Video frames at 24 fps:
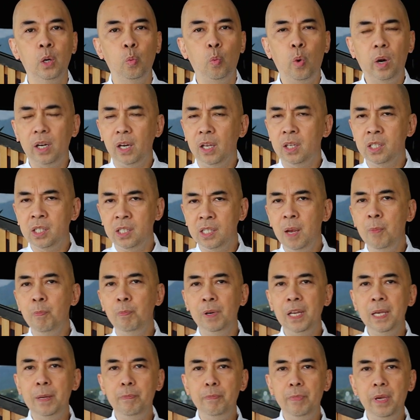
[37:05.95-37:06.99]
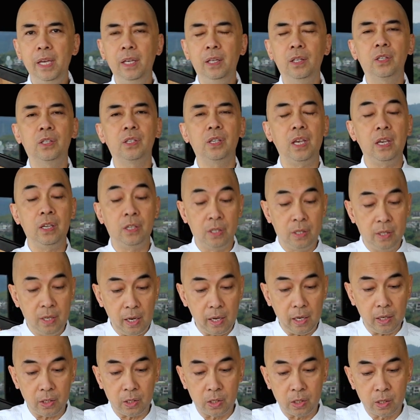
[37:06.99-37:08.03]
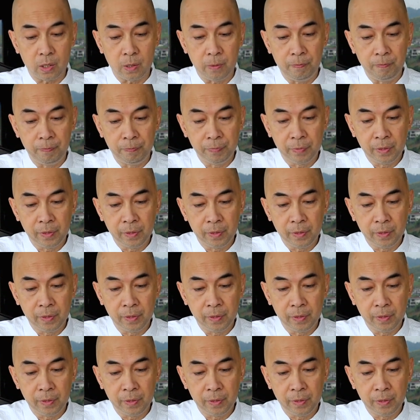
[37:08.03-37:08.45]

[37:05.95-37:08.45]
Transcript: what it simply means is this.